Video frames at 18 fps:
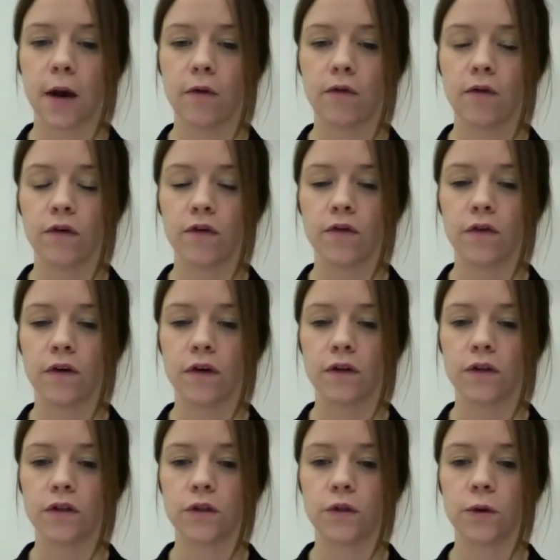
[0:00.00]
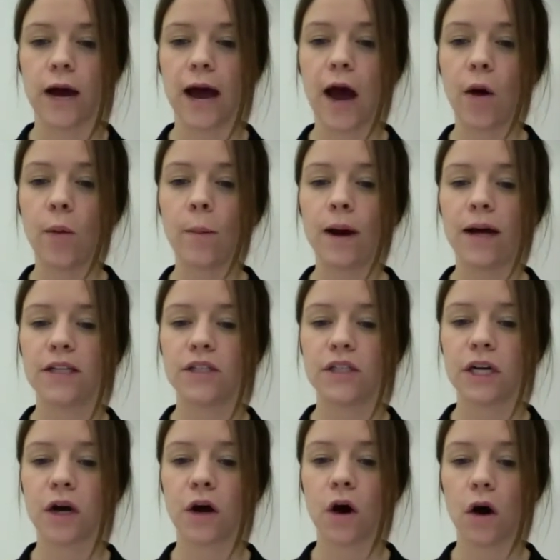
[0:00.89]
refers to how
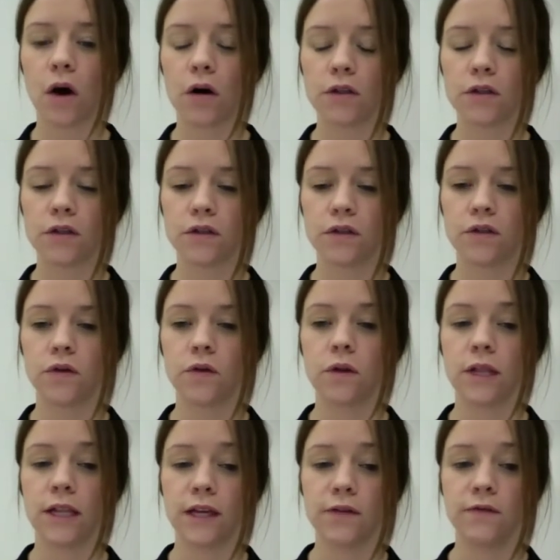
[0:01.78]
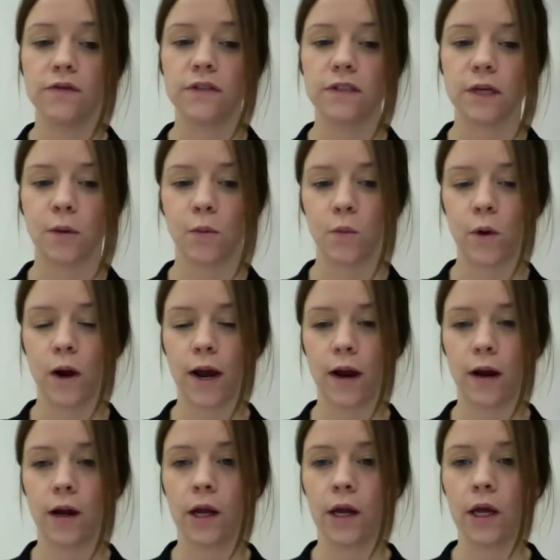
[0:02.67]
much it costs to live
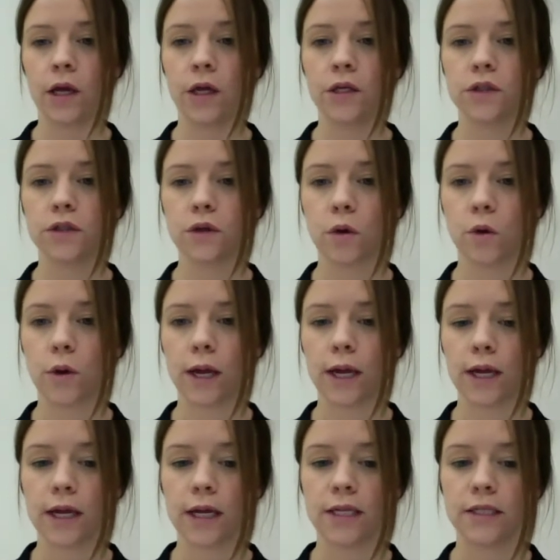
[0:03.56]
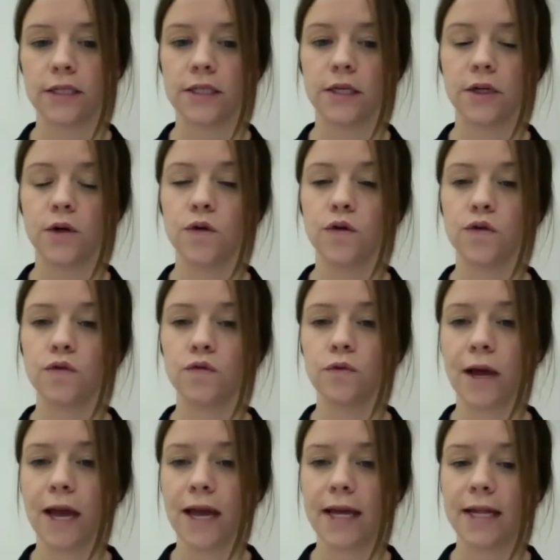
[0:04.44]
somewhere. So it considers
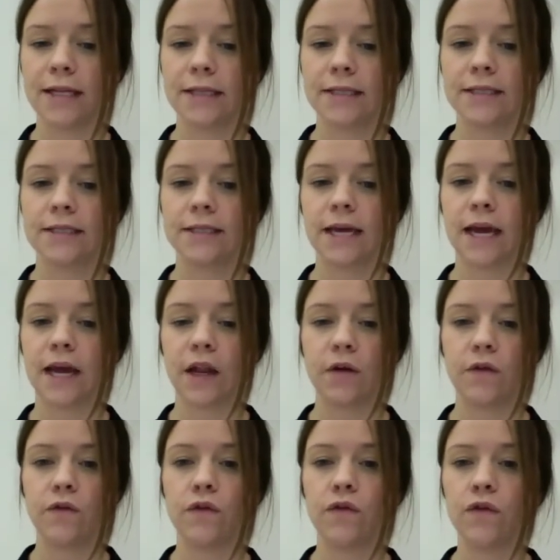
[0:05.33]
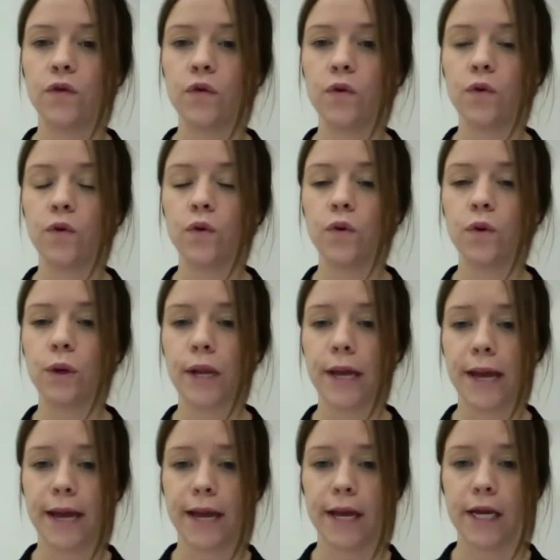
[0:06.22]
rent and food
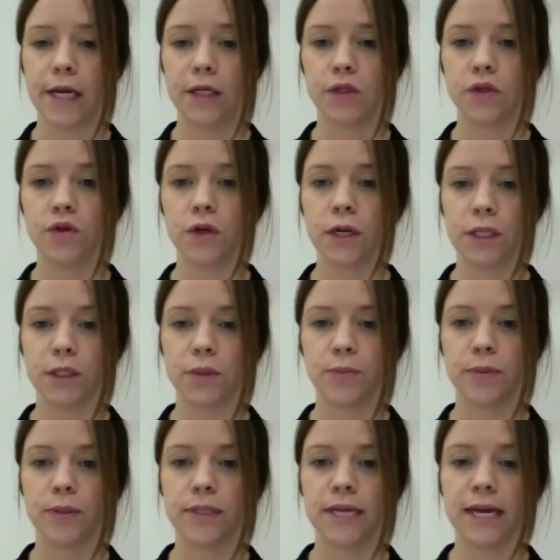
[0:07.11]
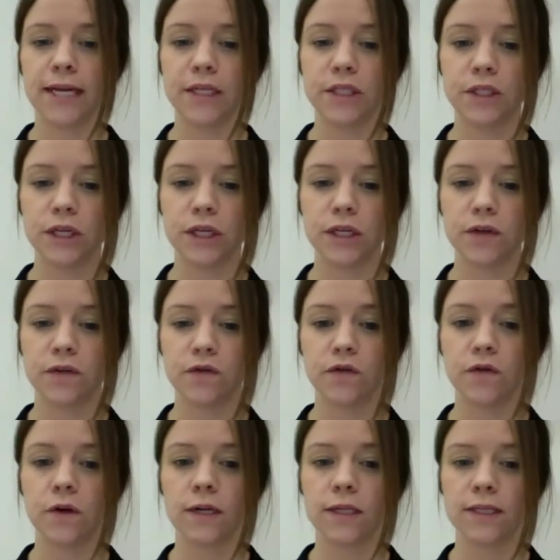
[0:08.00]
and transportation,
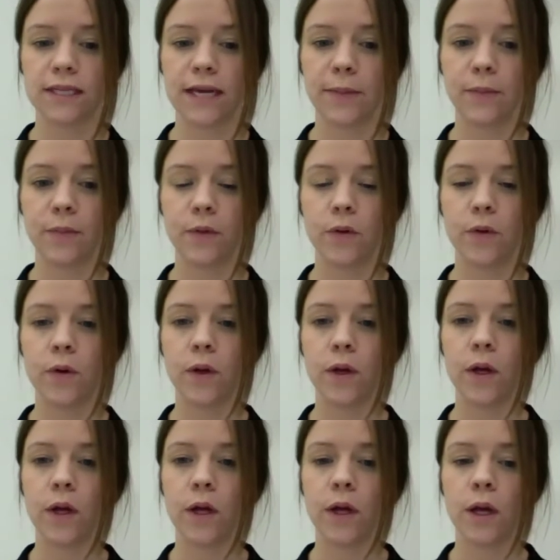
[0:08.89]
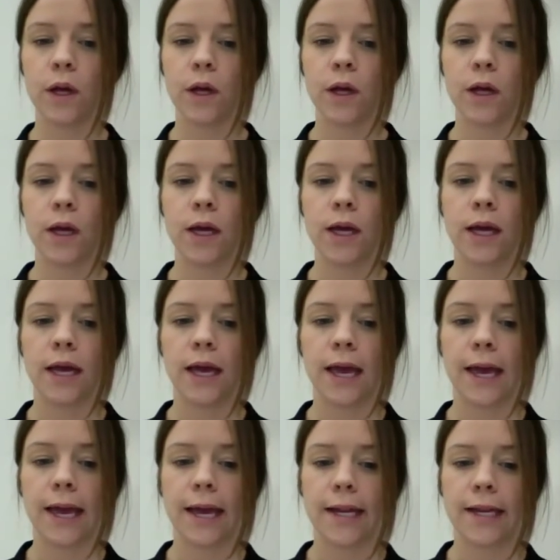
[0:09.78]
for example.
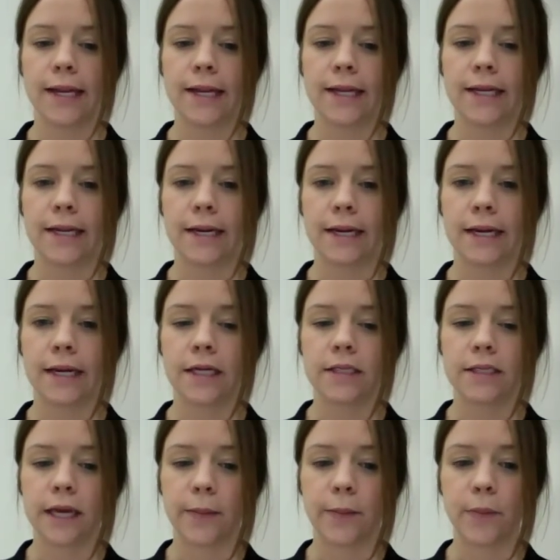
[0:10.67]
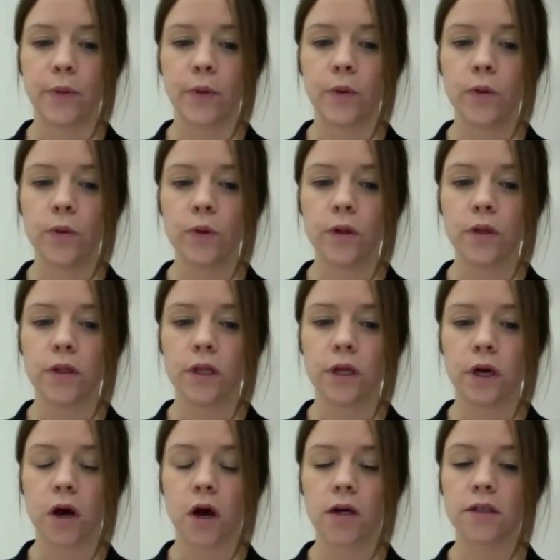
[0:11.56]
And in an example,
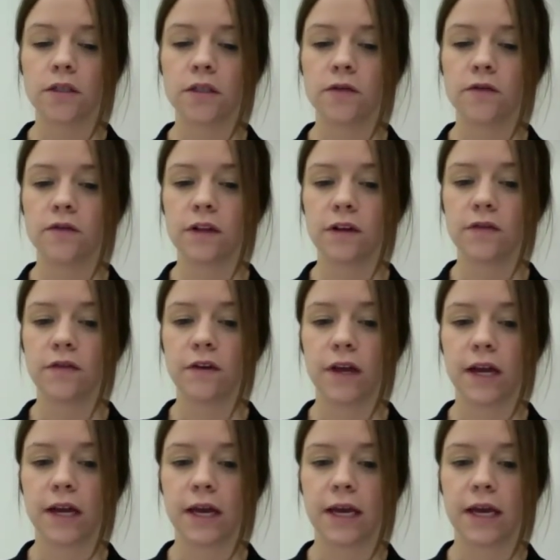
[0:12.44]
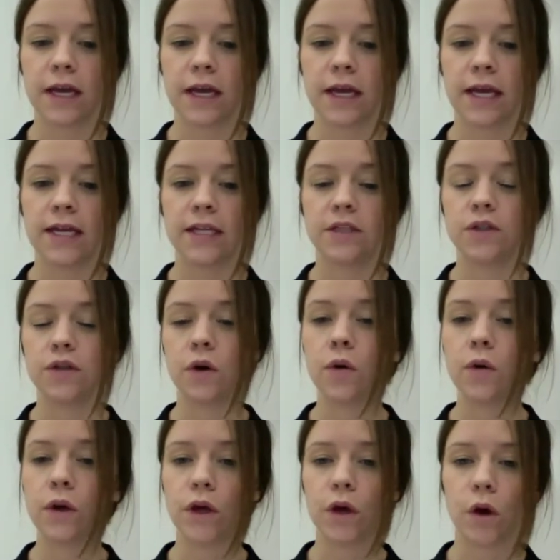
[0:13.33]
the cost of living in
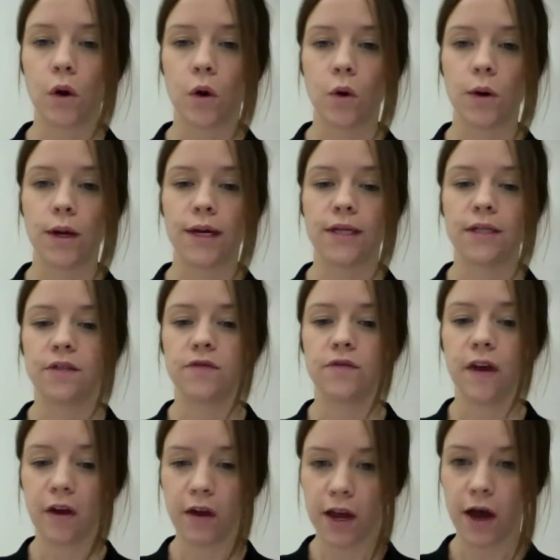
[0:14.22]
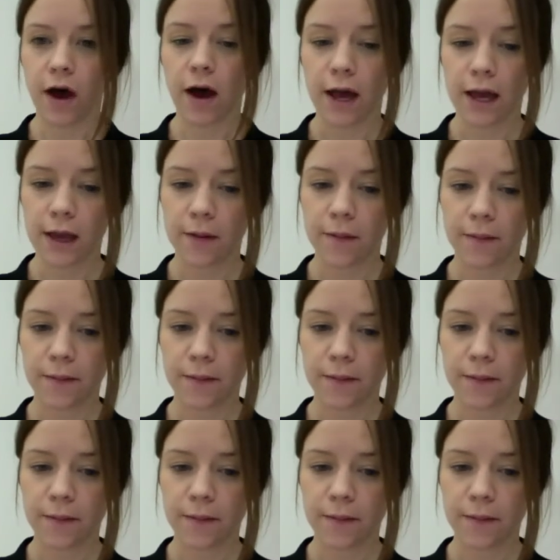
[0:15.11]
Tokyo is very high.